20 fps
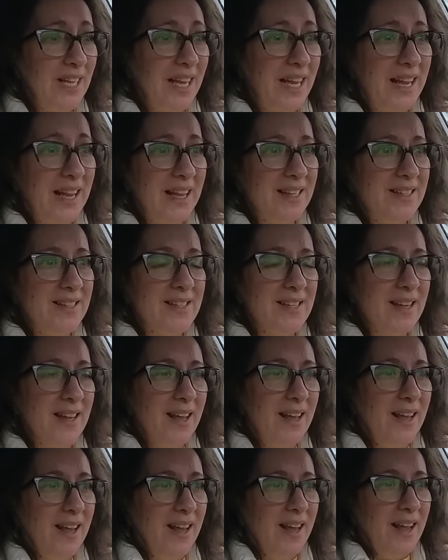And
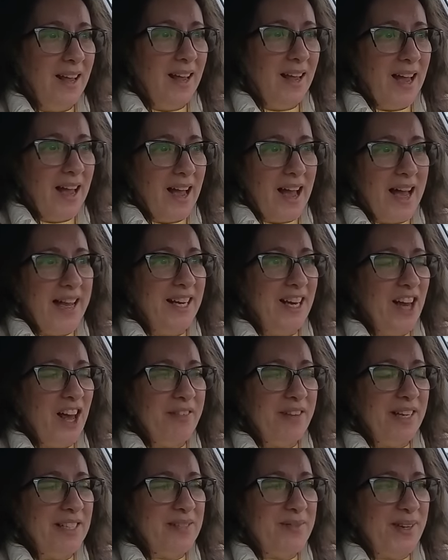I
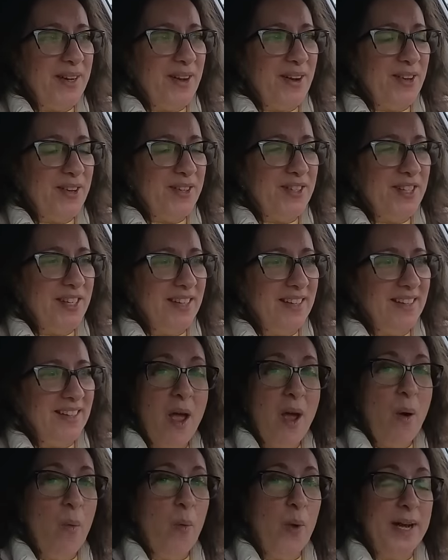love it because
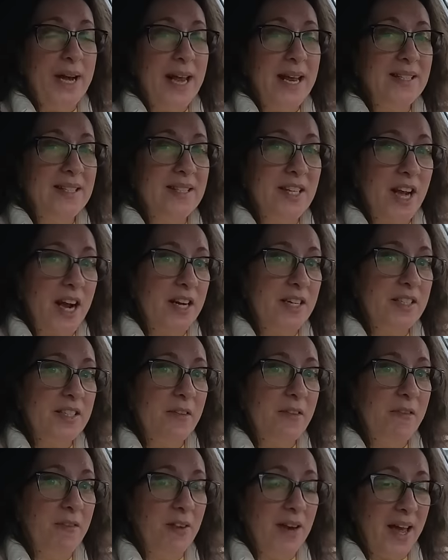when I start
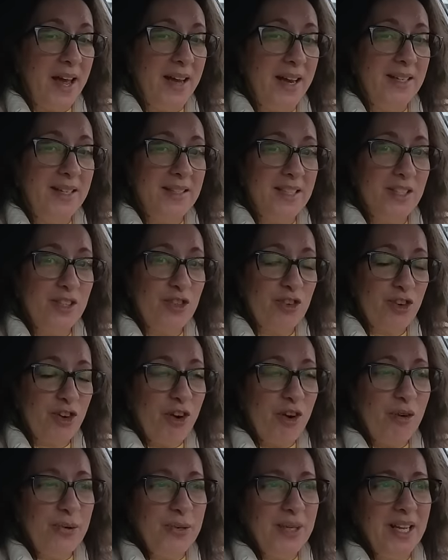flying the
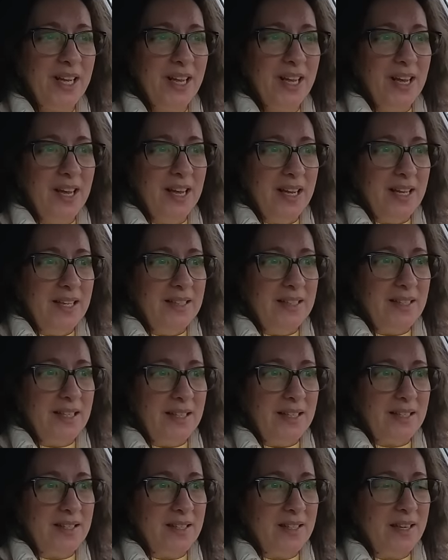drone,
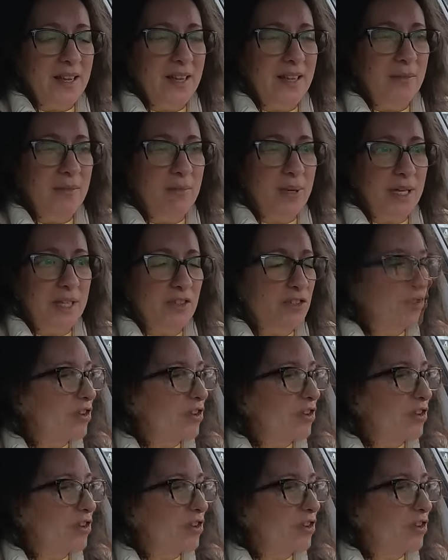this big